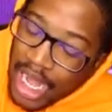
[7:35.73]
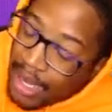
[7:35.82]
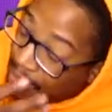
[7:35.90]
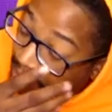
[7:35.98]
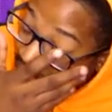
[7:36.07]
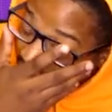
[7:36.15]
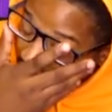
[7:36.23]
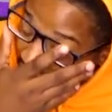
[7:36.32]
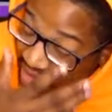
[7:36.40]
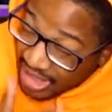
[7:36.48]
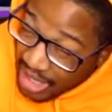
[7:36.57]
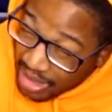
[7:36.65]
would play a
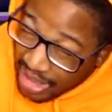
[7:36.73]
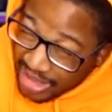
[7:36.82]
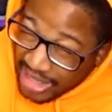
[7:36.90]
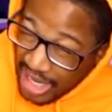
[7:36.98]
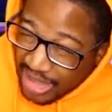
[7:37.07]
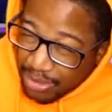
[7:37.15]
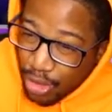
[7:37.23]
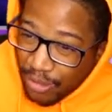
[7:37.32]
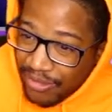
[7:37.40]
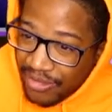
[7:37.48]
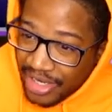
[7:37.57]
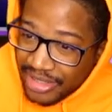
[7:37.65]
Clarkstown. is more
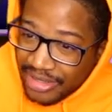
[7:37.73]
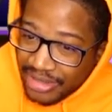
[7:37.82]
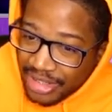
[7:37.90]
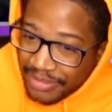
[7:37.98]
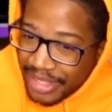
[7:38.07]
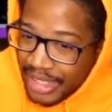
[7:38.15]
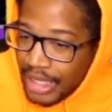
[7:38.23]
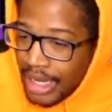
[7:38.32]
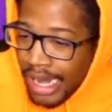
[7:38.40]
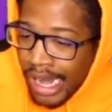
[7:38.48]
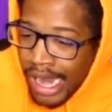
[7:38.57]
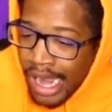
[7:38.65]
fun to me.
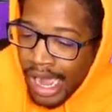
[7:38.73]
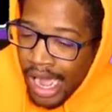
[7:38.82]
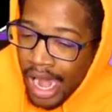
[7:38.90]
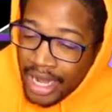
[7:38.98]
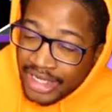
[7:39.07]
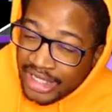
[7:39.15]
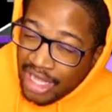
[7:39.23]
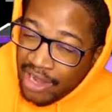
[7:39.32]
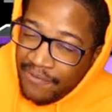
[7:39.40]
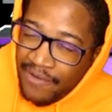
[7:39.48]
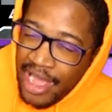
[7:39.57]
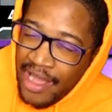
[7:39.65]
At least it's that
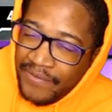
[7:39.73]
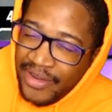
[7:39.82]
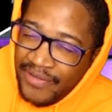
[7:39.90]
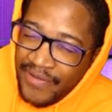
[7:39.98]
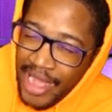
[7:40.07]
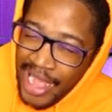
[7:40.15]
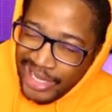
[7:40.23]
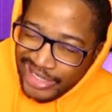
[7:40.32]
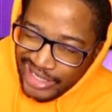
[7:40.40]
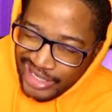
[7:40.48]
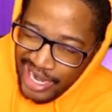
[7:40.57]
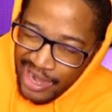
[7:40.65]
5v5
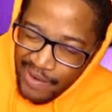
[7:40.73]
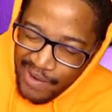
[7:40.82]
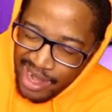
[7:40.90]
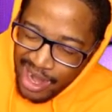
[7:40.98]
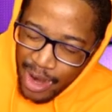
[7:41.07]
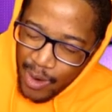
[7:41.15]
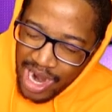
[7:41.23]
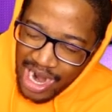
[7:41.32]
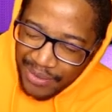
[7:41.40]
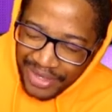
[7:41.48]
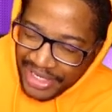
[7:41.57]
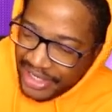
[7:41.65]
scenario. Why are we getting